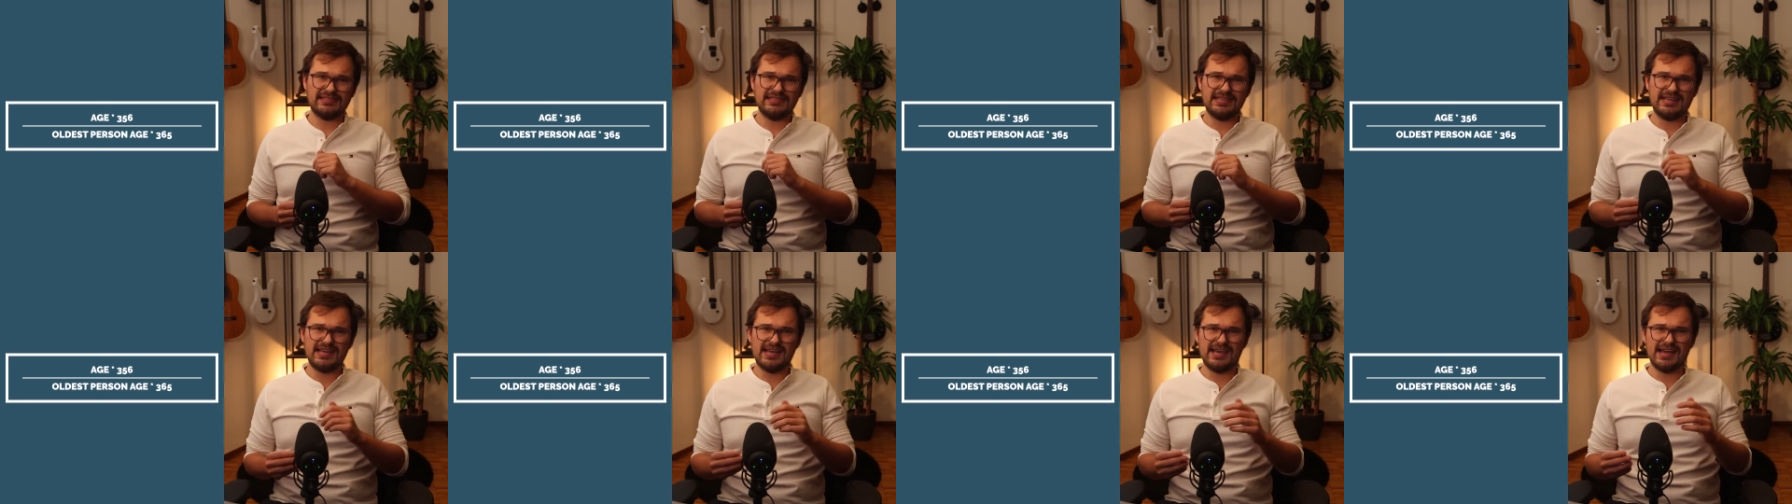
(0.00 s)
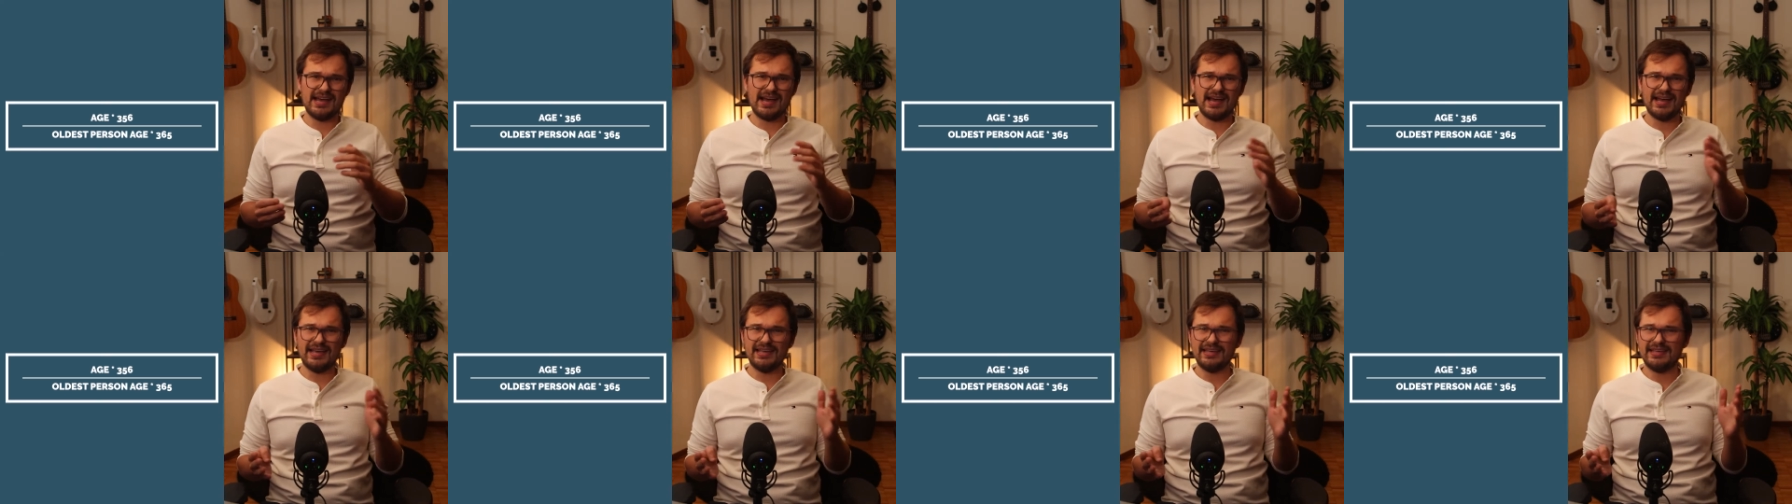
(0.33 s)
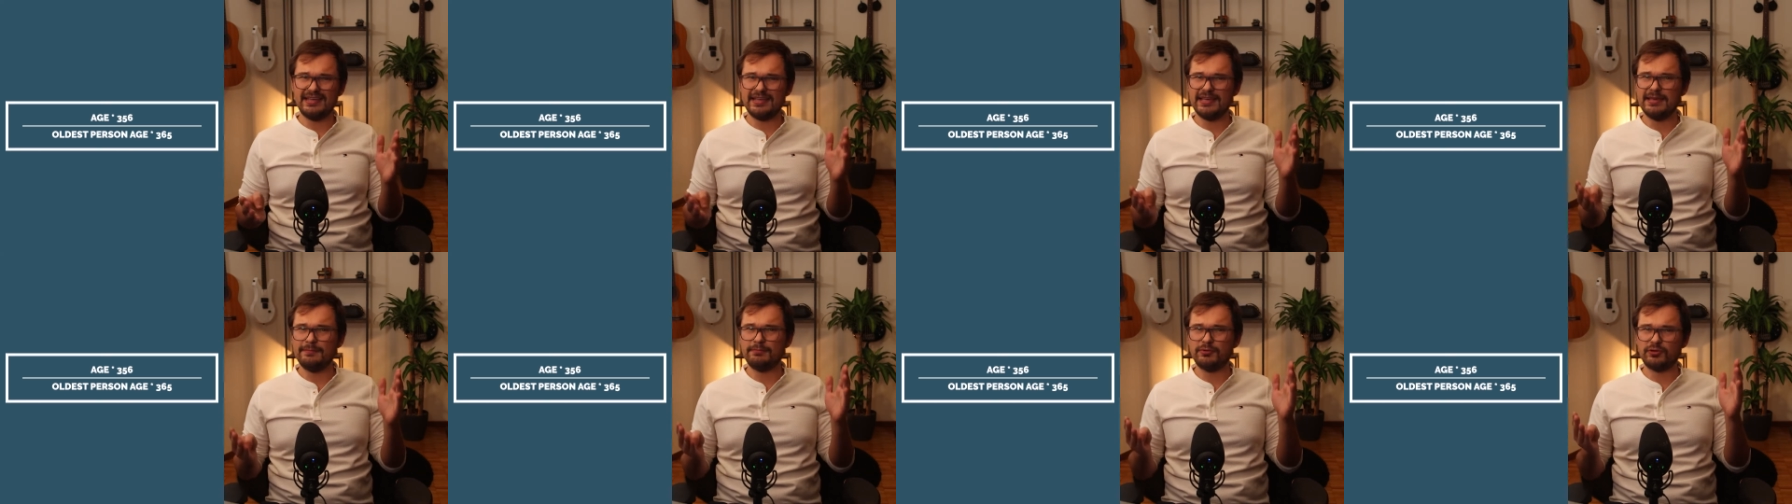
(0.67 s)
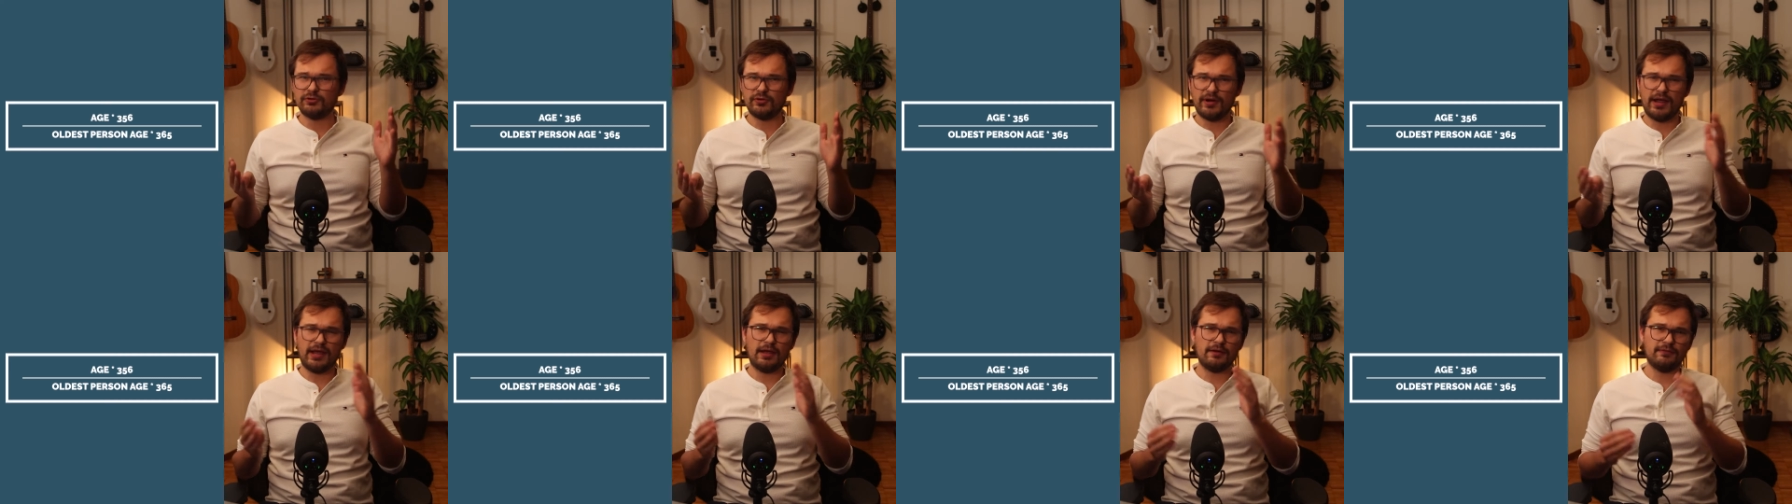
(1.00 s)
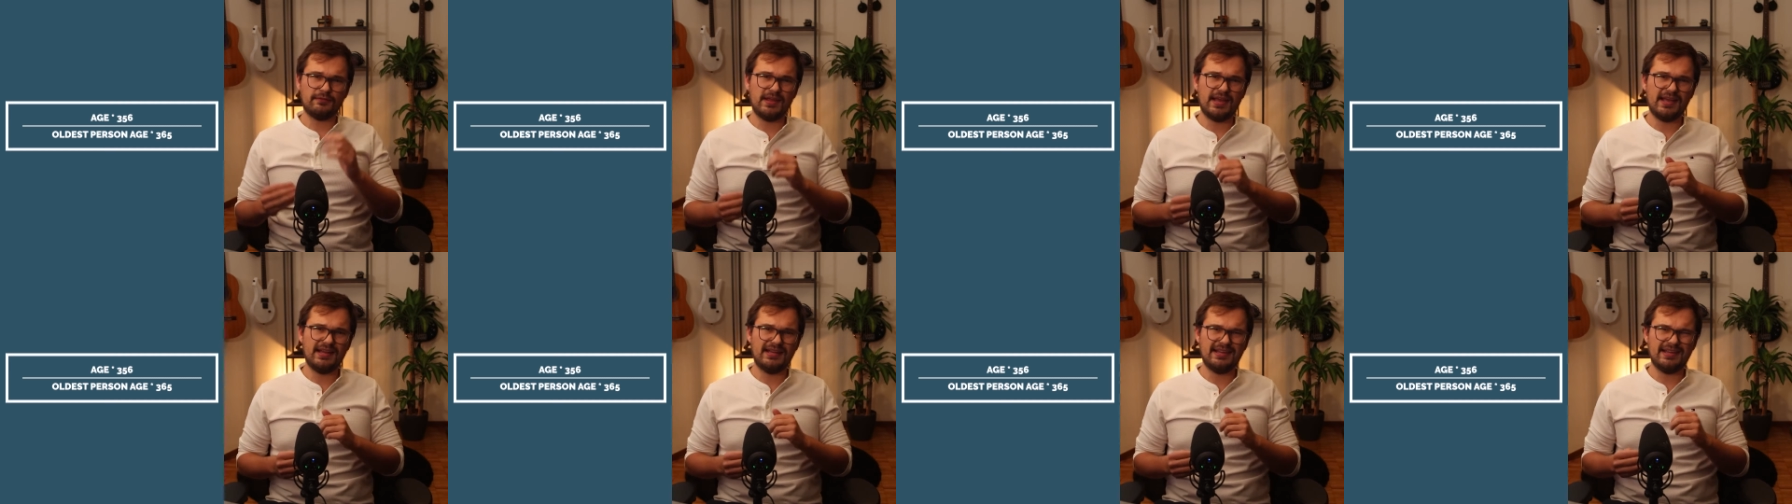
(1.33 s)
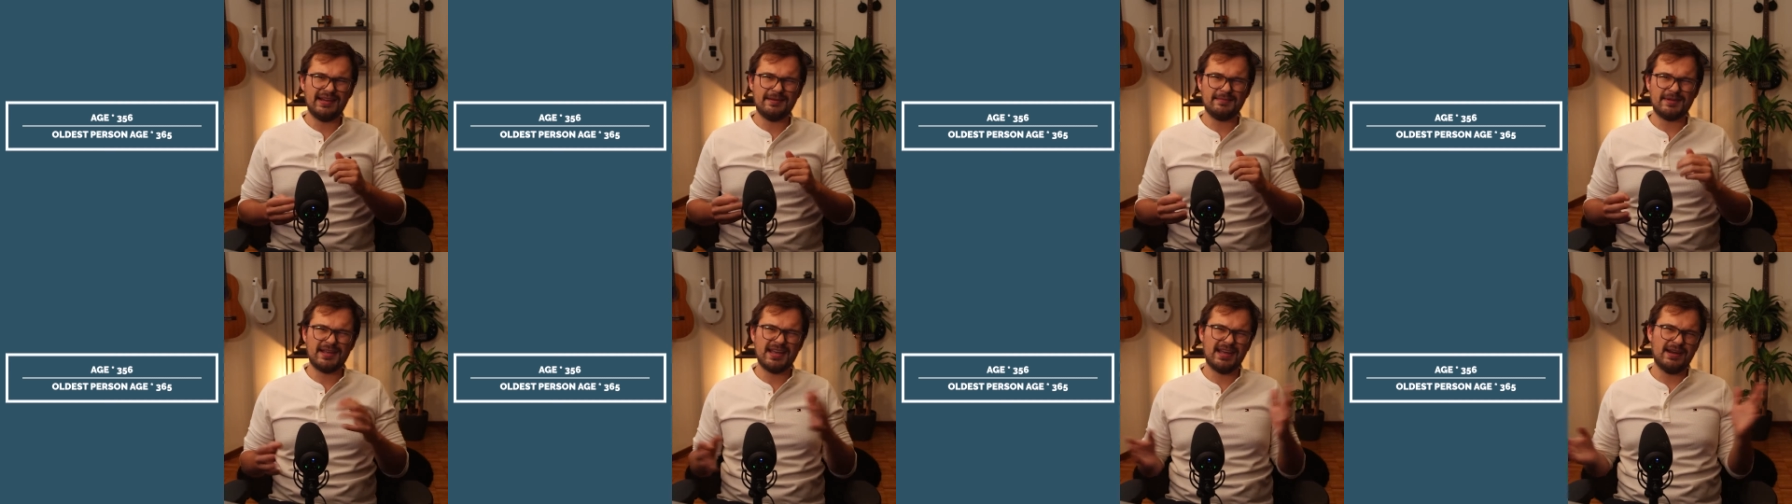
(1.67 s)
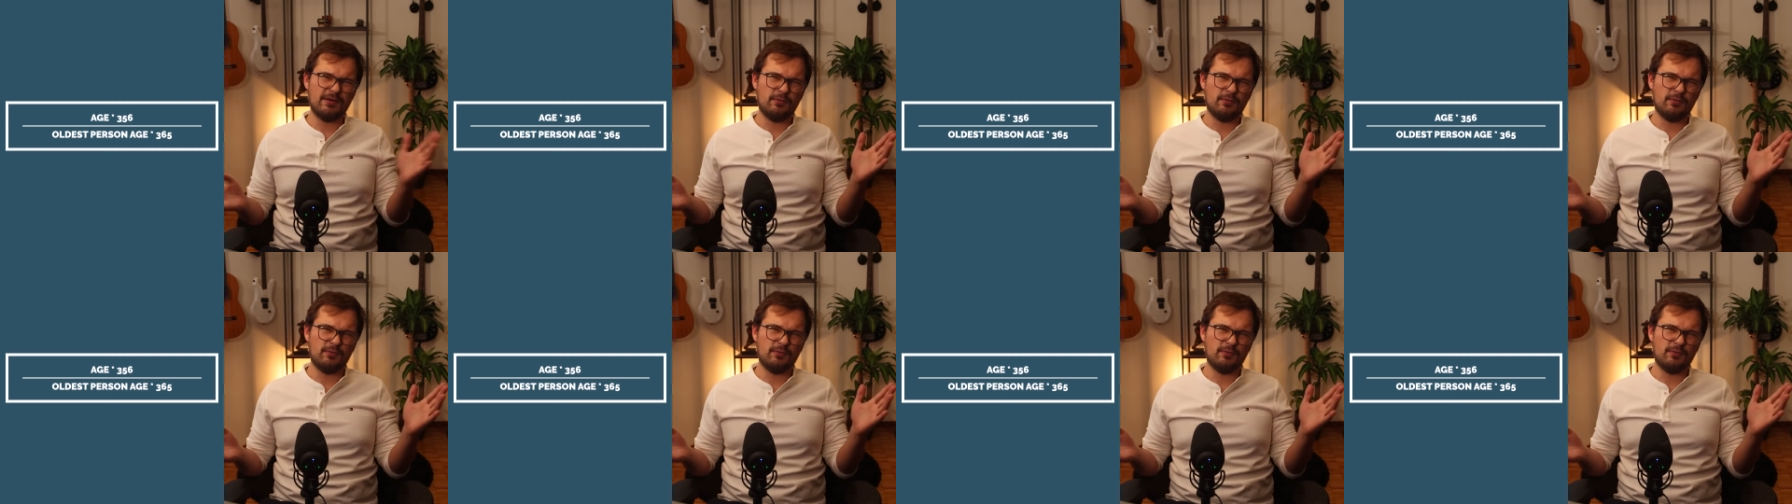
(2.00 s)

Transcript: Yeah, I keep track of that and I'm kind